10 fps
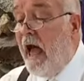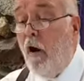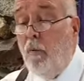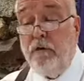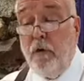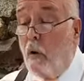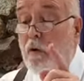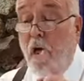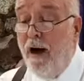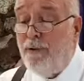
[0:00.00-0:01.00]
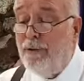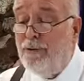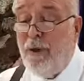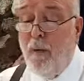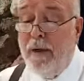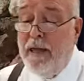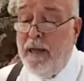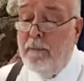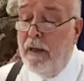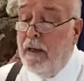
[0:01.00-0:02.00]
we no longer know
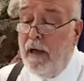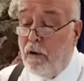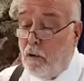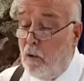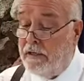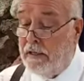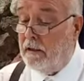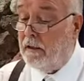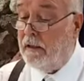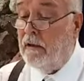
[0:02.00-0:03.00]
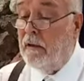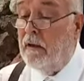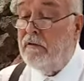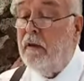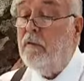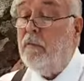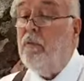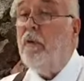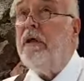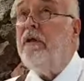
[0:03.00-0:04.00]
him accordingly. See,
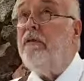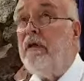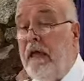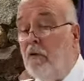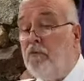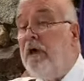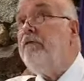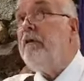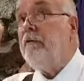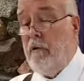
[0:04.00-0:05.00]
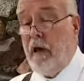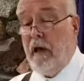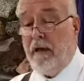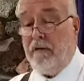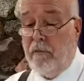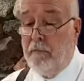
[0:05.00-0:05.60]
we see a risen Christ.